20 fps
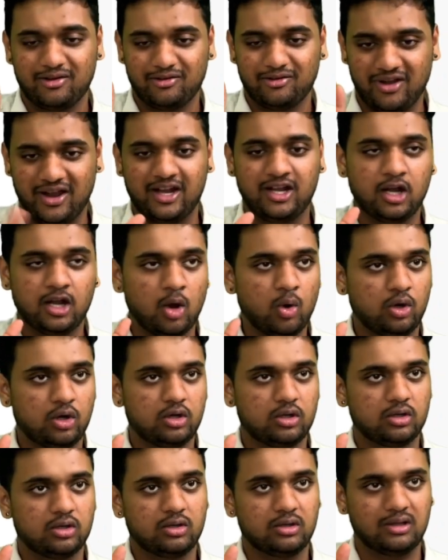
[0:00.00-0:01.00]
find out
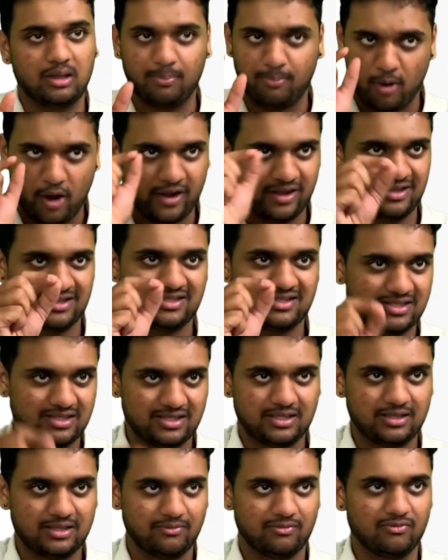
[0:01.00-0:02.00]
the
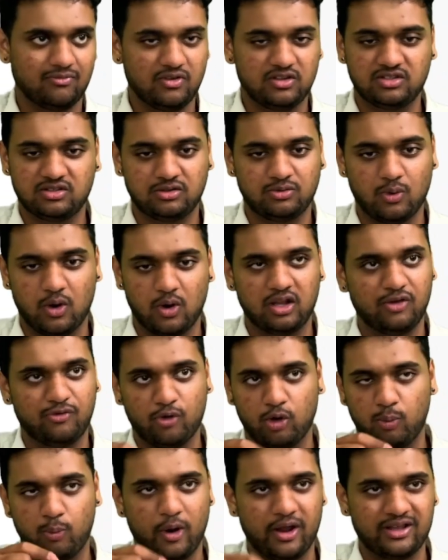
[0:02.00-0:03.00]
points, which is what the
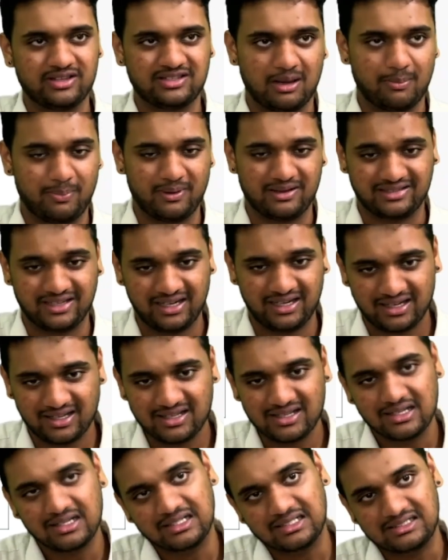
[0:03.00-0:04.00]
4 points represent.
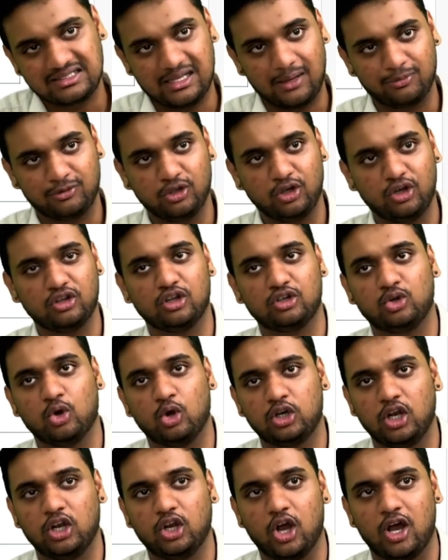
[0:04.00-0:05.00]
Substitute in the
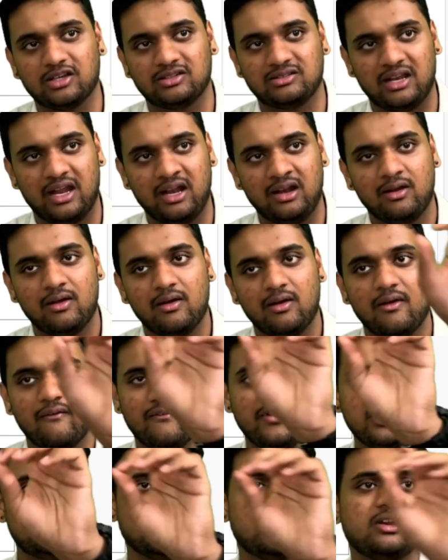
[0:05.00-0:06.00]
total cost line,
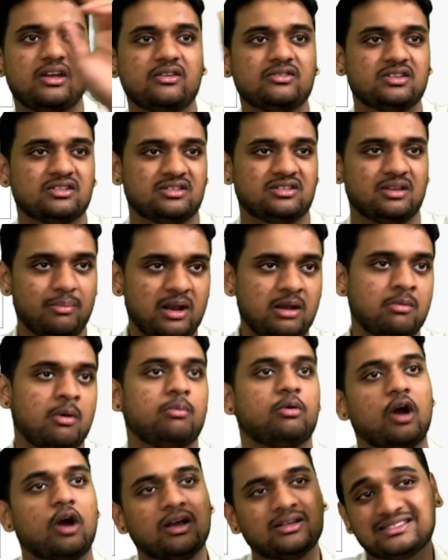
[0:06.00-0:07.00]
whichever gives us the minimum
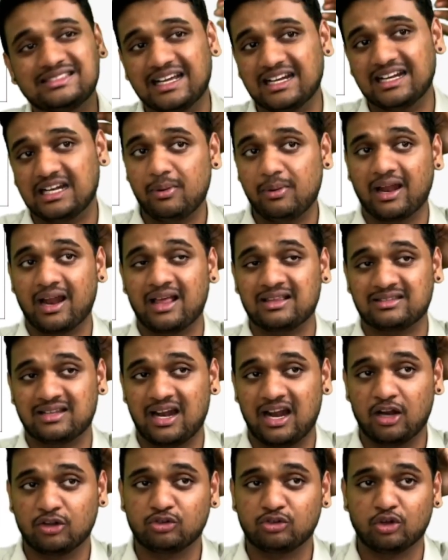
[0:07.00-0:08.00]
cost, that will be an answer.
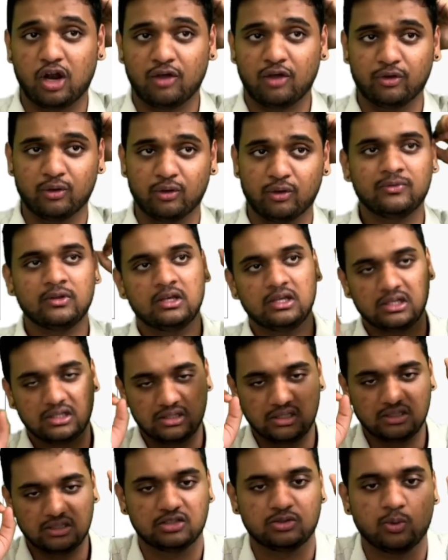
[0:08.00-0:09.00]
Understood all of you?
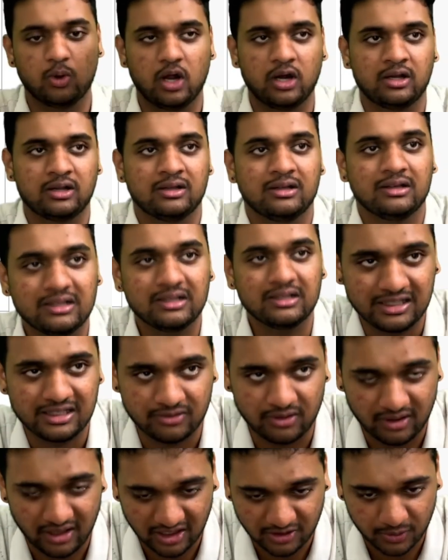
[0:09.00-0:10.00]
This is the
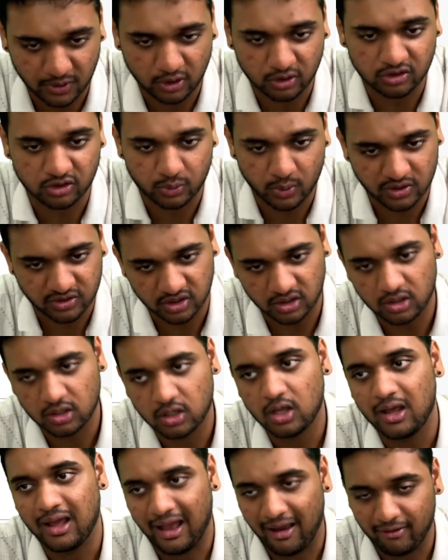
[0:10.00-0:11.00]
result of this question.
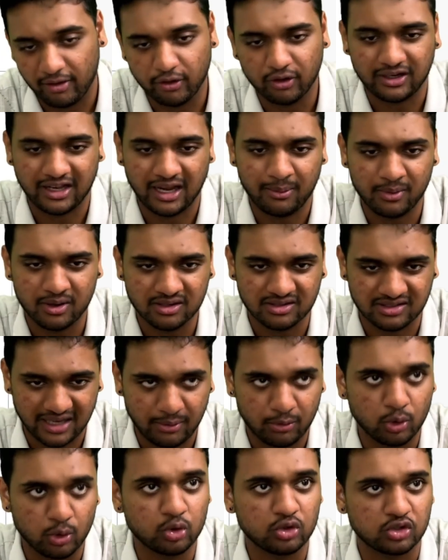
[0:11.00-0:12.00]
I'll give you 10 minutes
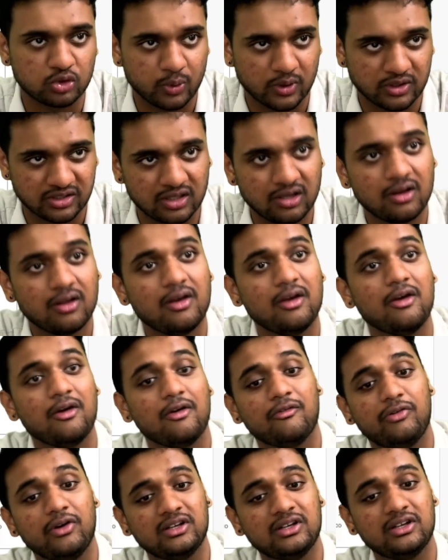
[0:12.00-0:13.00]
time to do this question.
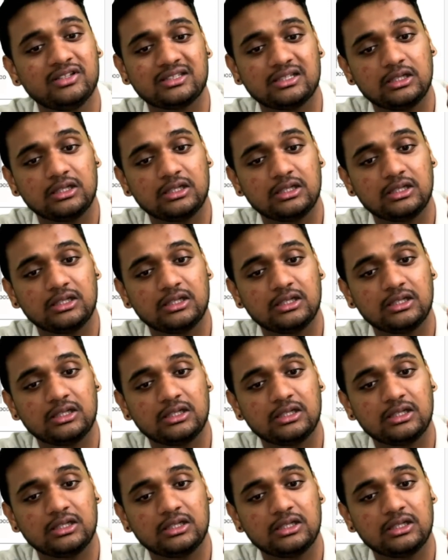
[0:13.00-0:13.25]
First,